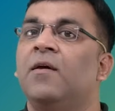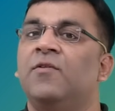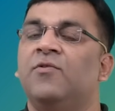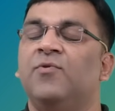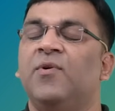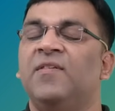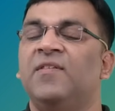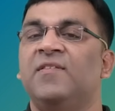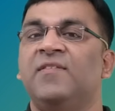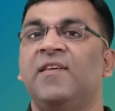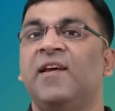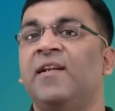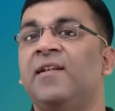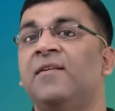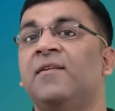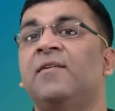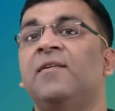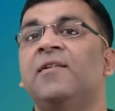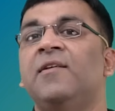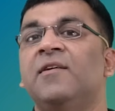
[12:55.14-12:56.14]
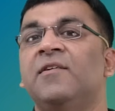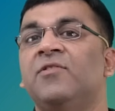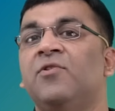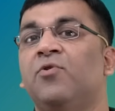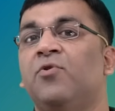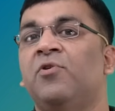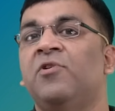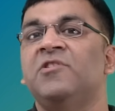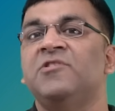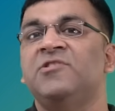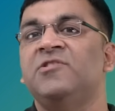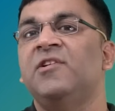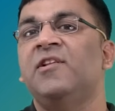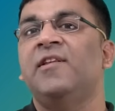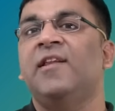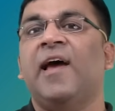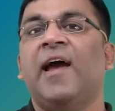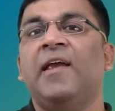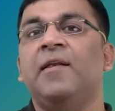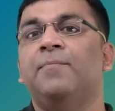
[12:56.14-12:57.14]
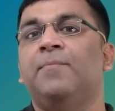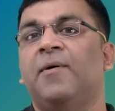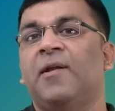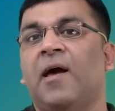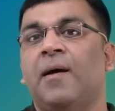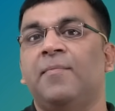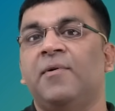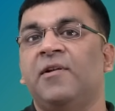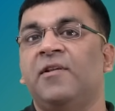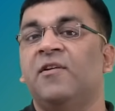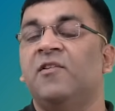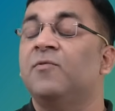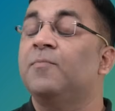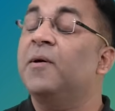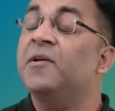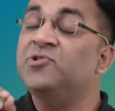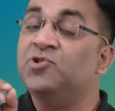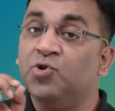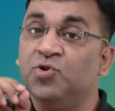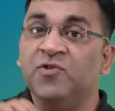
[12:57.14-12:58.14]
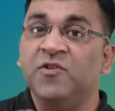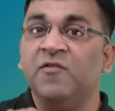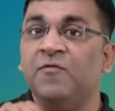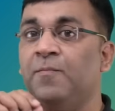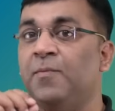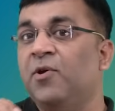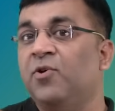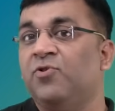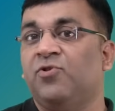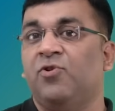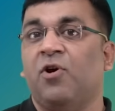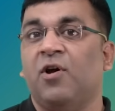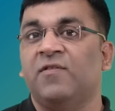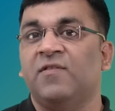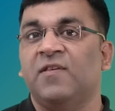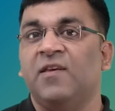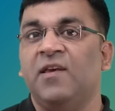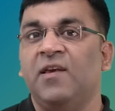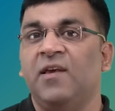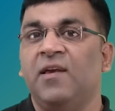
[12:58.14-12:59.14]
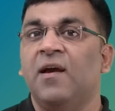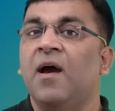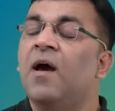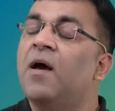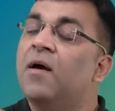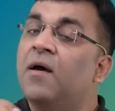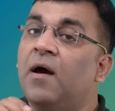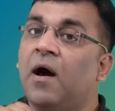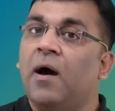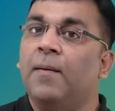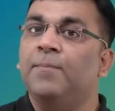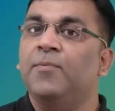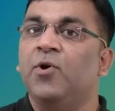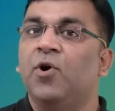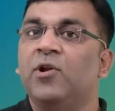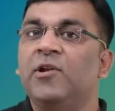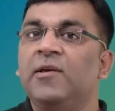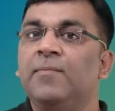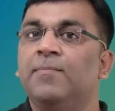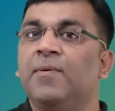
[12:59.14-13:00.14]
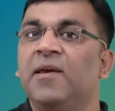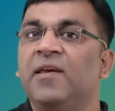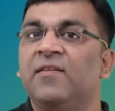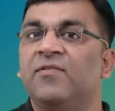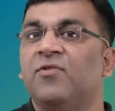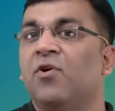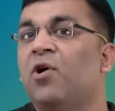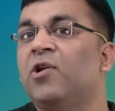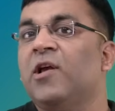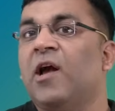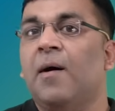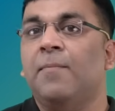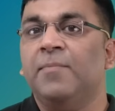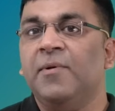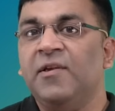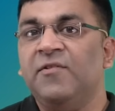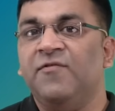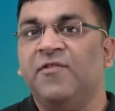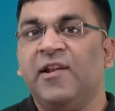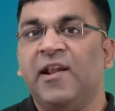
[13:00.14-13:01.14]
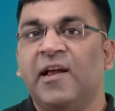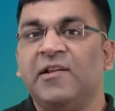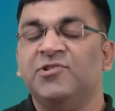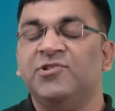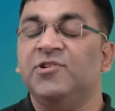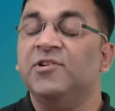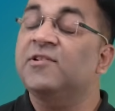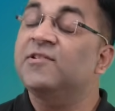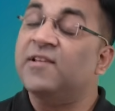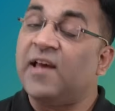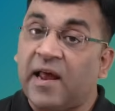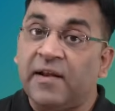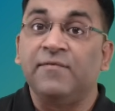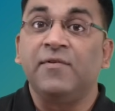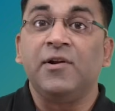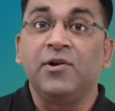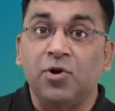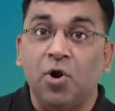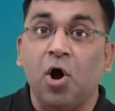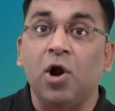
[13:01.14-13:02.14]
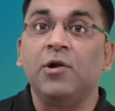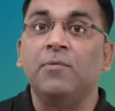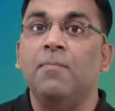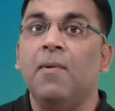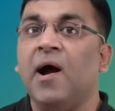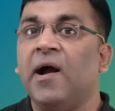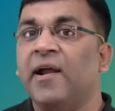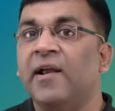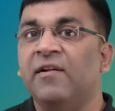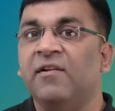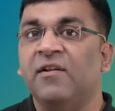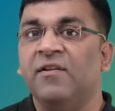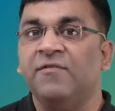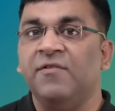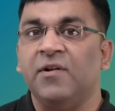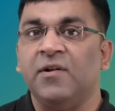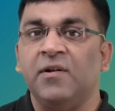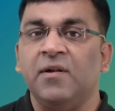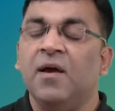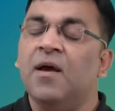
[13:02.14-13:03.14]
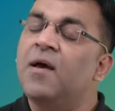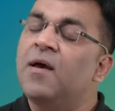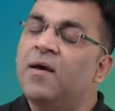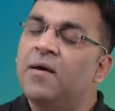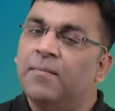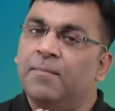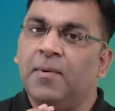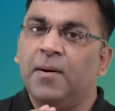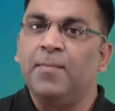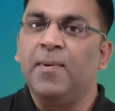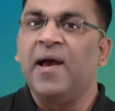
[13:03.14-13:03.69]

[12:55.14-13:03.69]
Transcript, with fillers: So as I said earlier, the original 9 parameters by Joseph Piotroski are purely based on company financials and were not market driven. But